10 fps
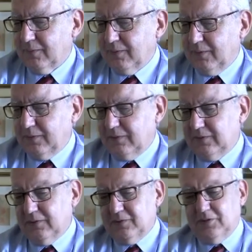and it is
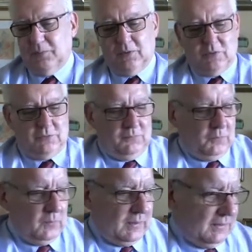interesting because if
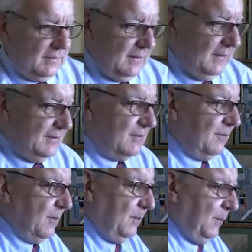you look at the list
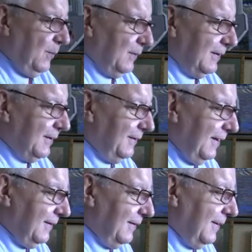of the people that
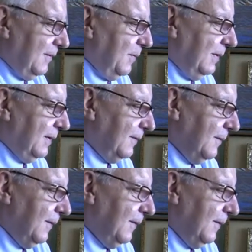attended that meeting,